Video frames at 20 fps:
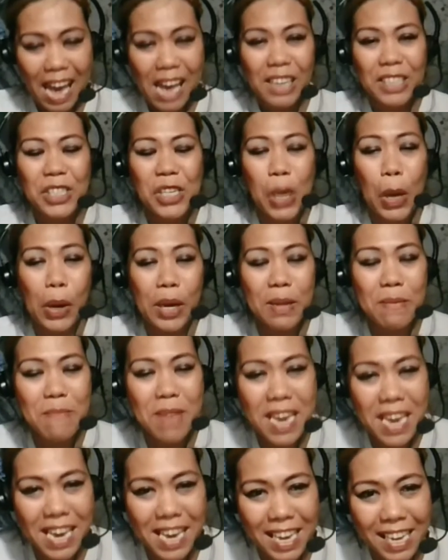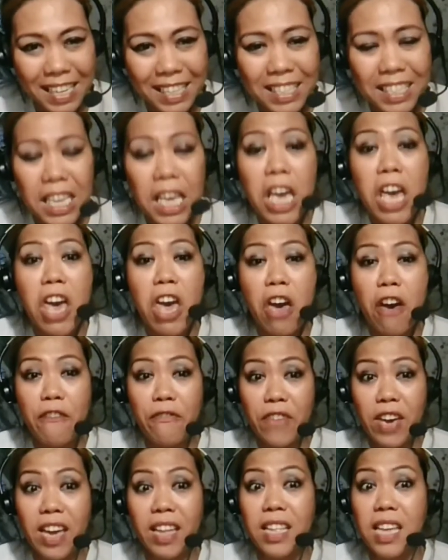So it means
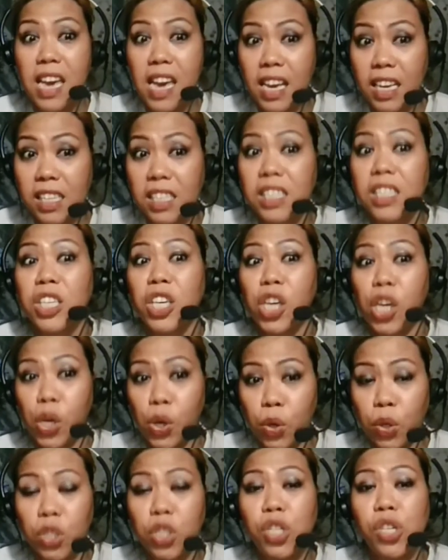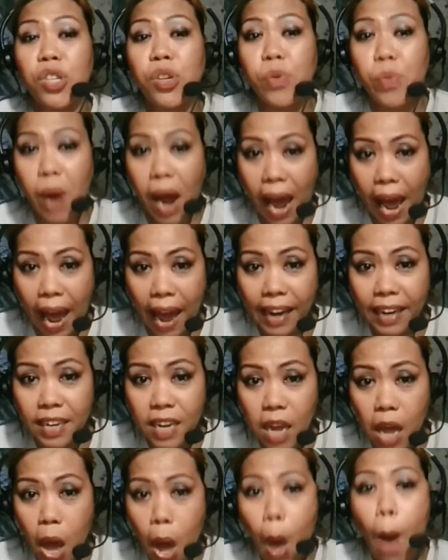if it is skewed to the right,
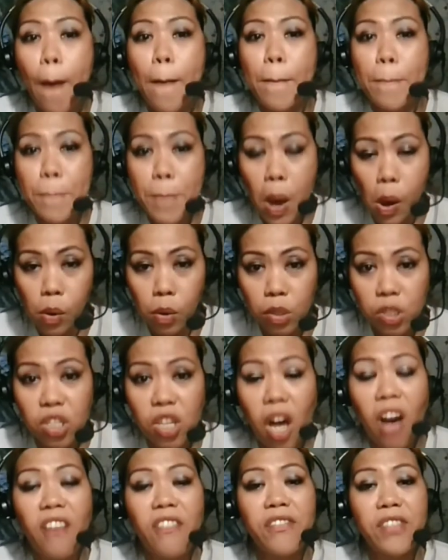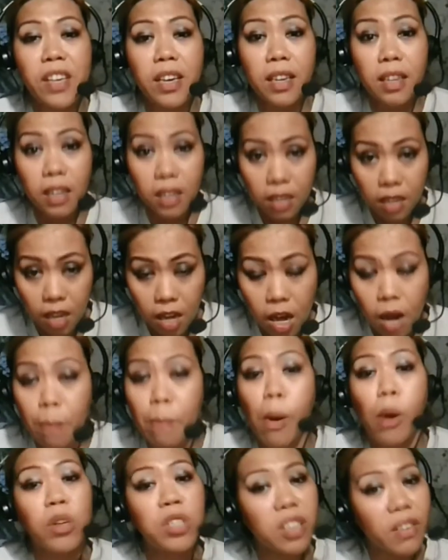most of
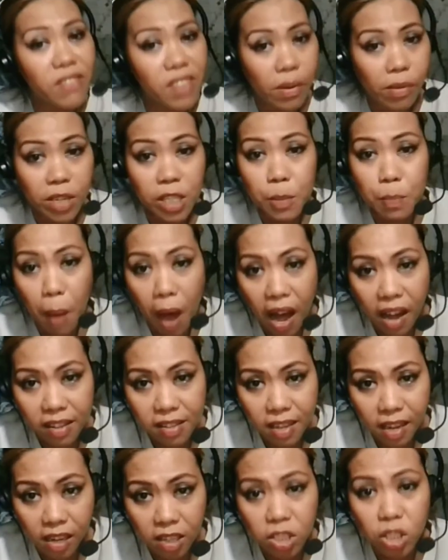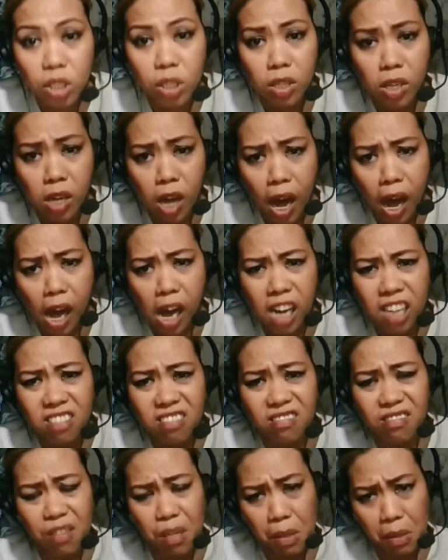the respondents got
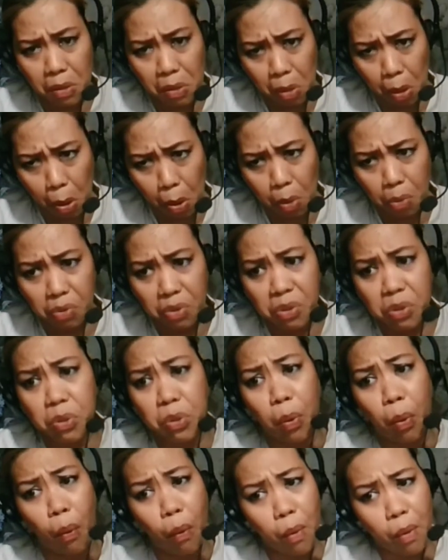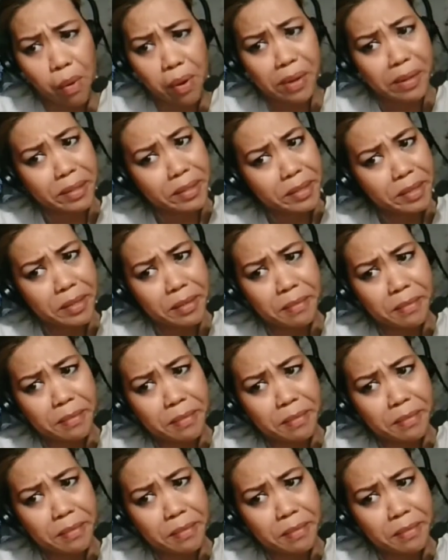low scores.